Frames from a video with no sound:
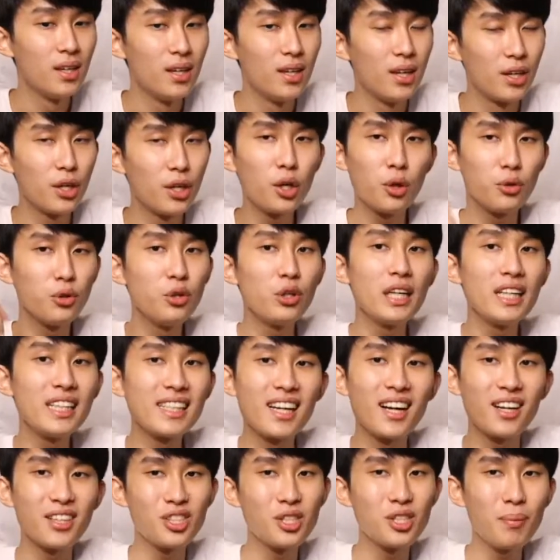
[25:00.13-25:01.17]
you know, you can
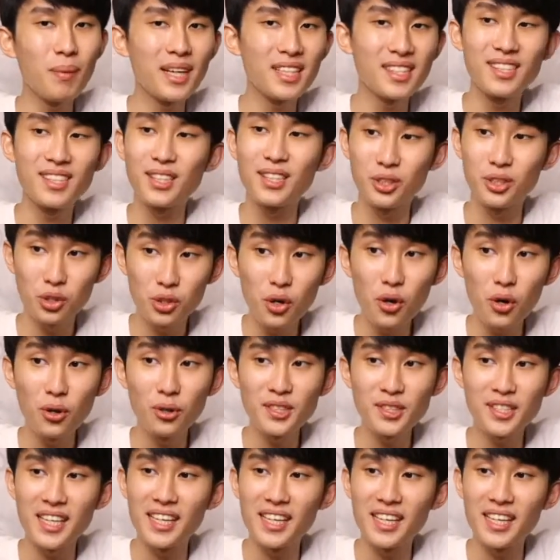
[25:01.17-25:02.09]
customize the controls,